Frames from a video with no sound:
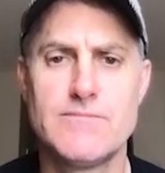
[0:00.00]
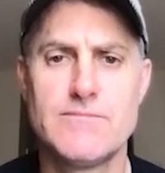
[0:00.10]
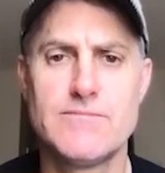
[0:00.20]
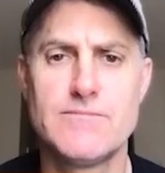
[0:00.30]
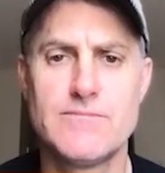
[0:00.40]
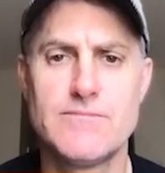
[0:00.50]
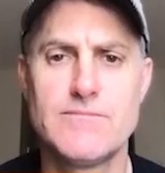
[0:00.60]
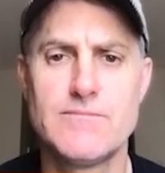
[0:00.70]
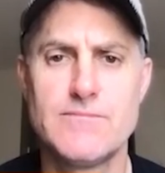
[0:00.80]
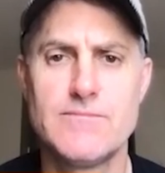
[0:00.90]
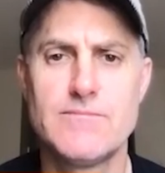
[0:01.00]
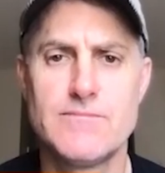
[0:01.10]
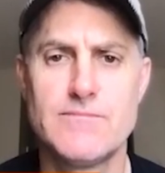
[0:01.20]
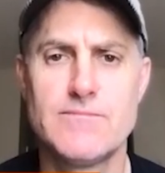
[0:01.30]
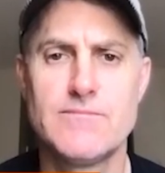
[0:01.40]

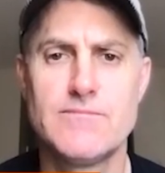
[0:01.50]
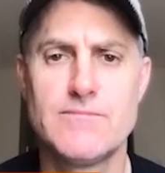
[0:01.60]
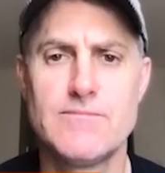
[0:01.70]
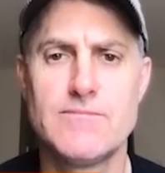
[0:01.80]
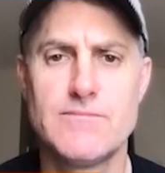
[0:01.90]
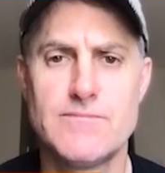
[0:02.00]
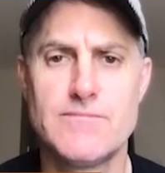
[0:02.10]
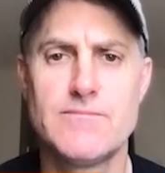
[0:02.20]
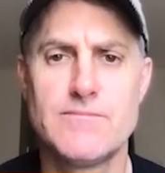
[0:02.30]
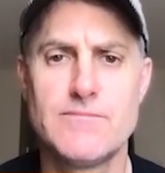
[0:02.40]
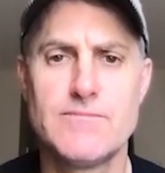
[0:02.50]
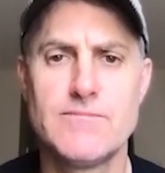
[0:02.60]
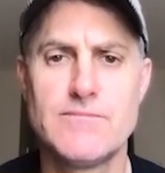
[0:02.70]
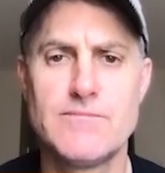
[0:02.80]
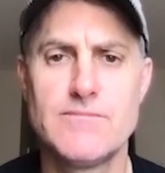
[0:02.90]

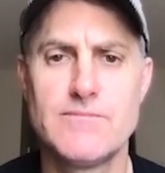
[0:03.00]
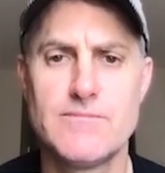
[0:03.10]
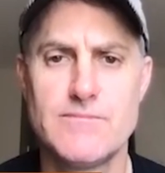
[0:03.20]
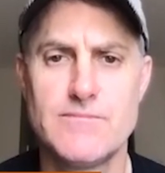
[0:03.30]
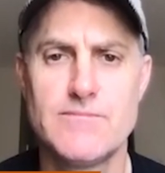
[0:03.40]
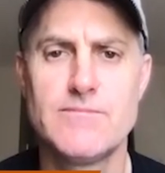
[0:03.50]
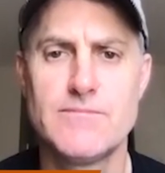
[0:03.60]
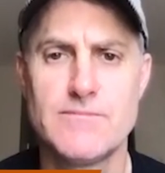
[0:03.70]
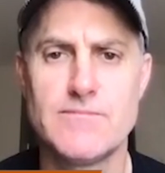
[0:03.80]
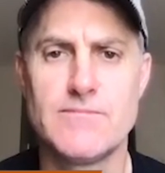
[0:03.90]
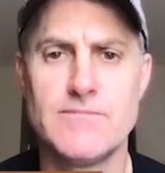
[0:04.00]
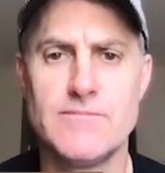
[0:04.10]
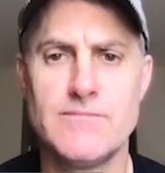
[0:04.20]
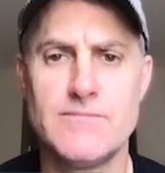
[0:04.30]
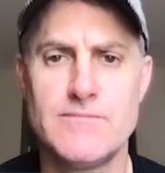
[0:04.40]

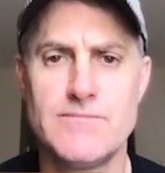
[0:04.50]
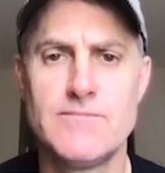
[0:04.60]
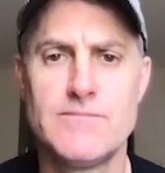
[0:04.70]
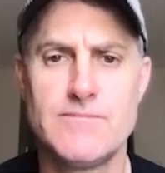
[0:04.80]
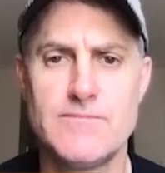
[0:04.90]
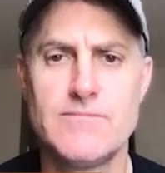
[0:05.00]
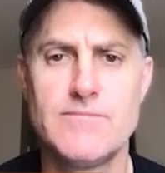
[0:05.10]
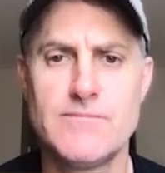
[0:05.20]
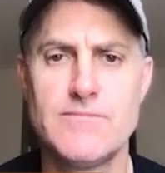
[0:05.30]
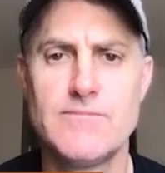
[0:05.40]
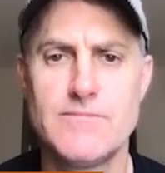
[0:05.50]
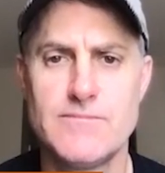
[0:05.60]
No words are spoken by the person on screen.